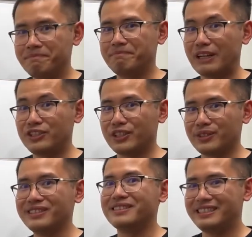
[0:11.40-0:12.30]

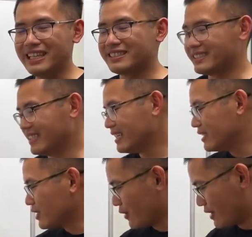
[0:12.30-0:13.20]
magically, yes.
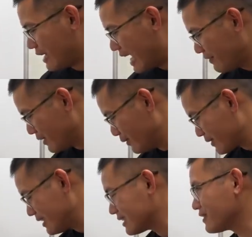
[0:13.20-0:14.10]
So have a
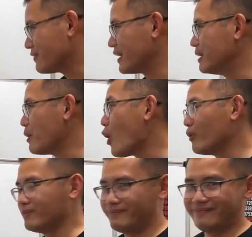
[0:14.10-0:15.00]
look, let's find them
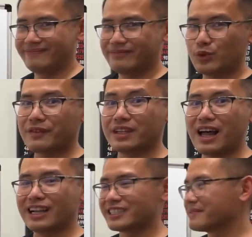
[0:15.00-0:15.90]
all. We have a
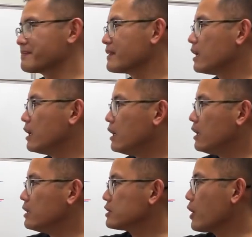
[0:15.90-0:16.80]
lot.
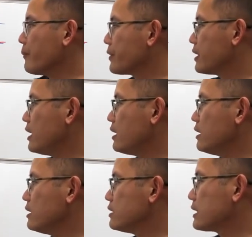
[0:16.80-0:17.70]
So here
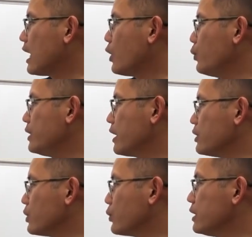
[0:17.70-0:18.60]
is how we can
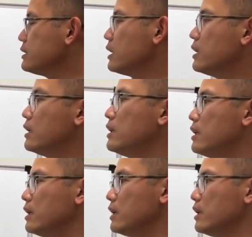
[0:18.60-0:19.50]
do it.
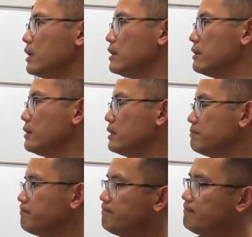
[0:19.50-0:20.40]

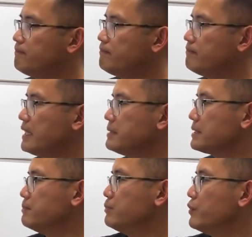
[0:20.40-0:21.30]
Mm,
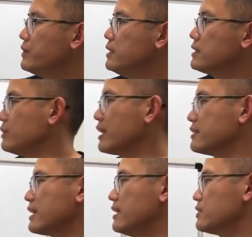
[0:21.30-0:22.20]
let's move this to the other
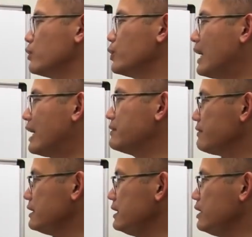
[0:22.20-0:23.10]
side. So we have
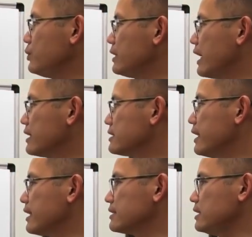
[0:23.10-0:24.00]
e to the x
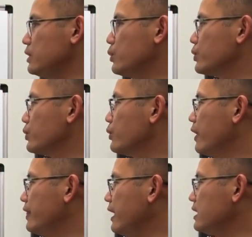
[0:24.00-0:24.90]
and that's equal to
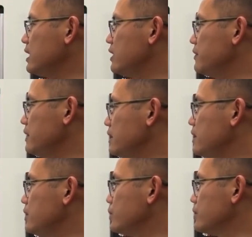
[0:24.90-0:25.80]
negative
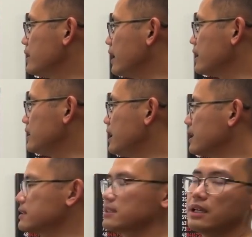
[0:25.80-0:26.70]
e to the negative
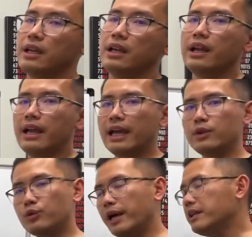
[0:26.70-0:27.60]
x.
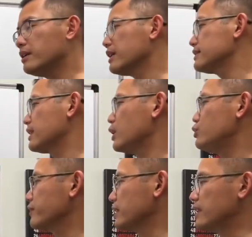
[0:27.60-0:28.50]
And right here, let's get
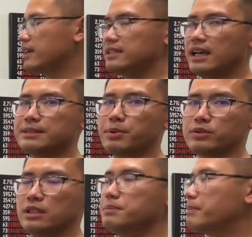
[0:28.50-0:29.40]
rid of the negative
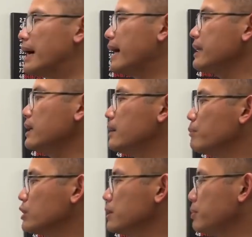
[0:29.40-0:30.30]
exponent by
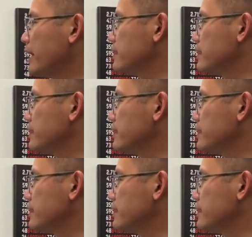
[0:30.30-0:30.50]
multiplying